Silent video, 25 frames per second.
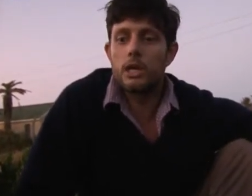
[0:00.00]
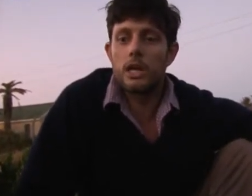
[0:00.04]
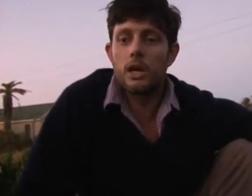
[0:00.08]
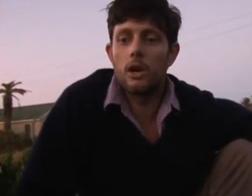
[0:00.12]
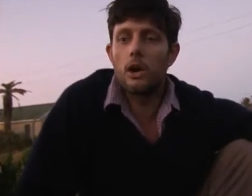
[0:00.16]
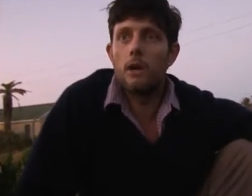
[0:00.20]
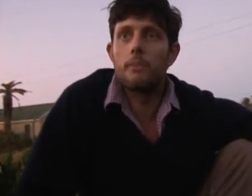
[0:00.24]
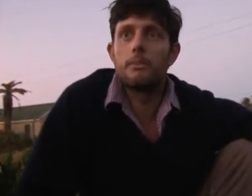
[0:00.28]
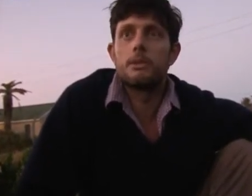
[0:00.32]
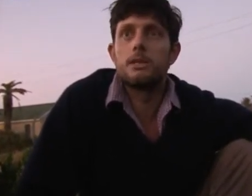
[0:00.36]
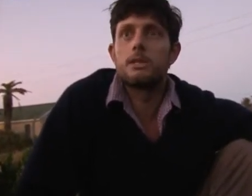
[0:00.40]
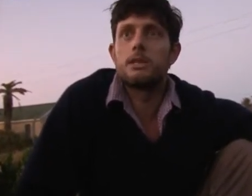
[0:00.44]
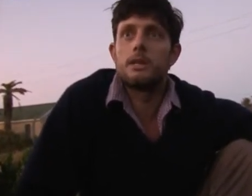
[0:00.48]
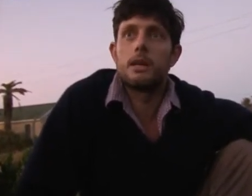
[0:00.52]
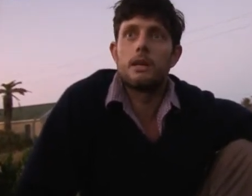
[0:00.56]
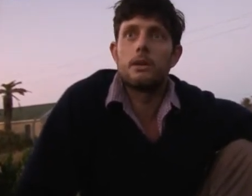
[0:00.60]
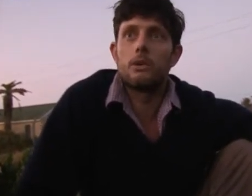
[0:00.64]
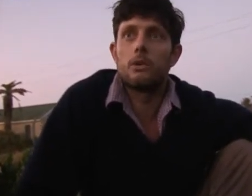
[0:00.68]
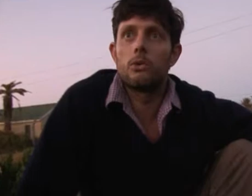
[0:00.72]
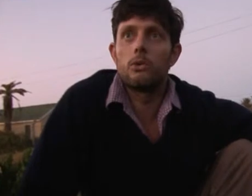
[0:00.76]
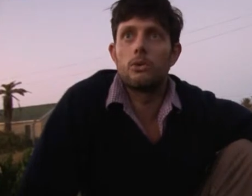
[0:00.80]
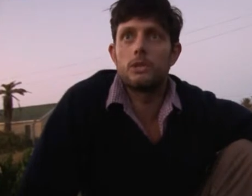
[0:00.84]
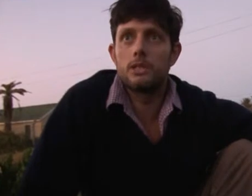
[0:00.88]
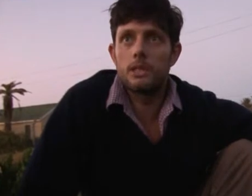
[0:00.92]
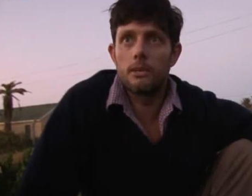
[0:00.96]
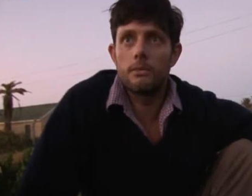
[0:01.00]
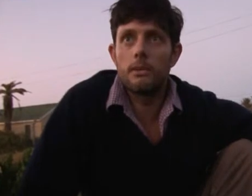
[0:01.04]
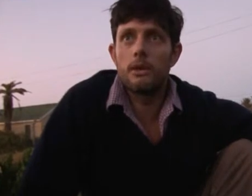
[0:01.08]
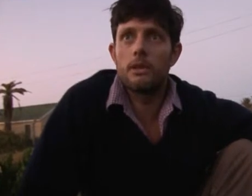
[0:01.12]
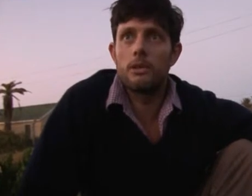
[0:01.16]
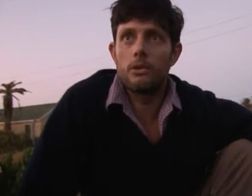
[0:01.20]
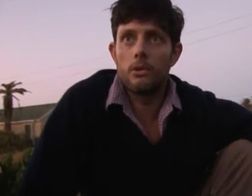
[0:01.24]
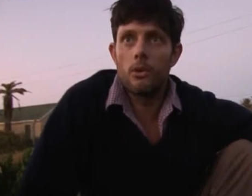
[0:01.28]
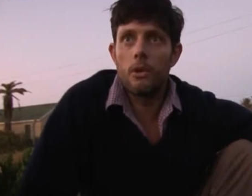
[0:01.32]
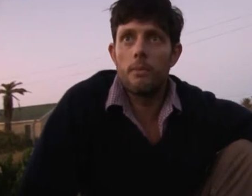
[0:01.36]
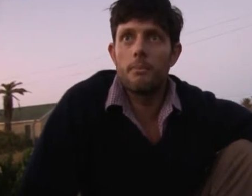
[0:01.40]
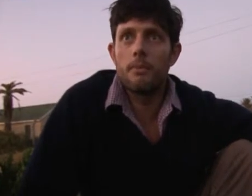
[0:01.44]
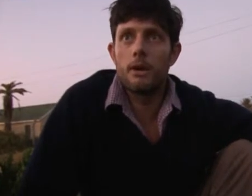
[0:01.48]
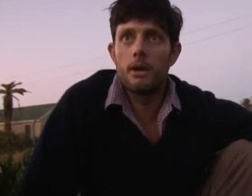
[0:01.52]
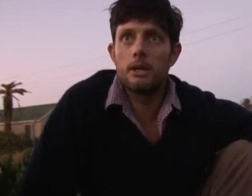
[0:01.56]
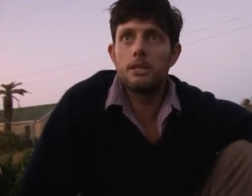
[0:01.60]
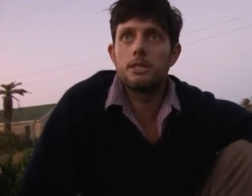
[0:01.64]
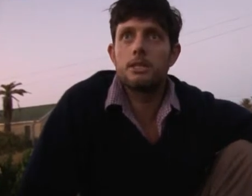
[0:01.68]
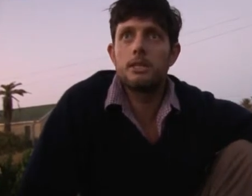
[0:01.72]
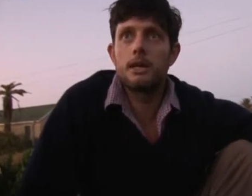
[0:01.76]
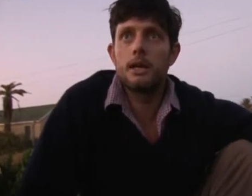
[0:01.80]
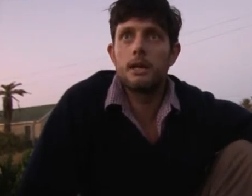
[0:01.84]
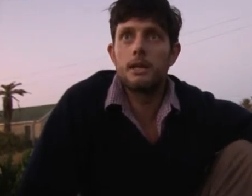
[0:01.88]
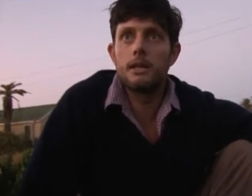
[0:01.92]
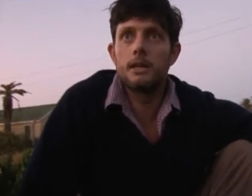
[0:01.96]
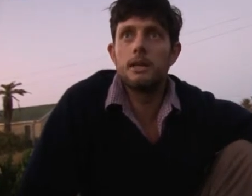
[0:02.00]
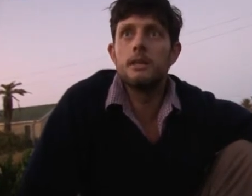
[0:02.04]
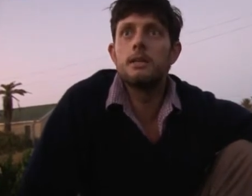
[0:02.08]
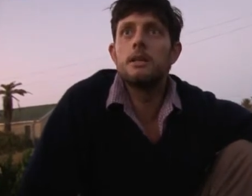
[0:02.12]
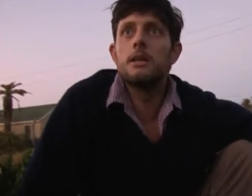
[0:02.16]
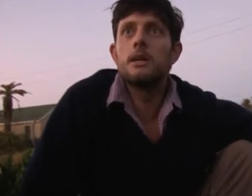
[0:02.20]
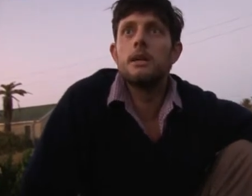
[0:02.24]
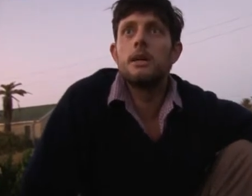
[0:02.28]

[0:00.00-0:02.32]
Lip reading: carbon standard or some other robust standard,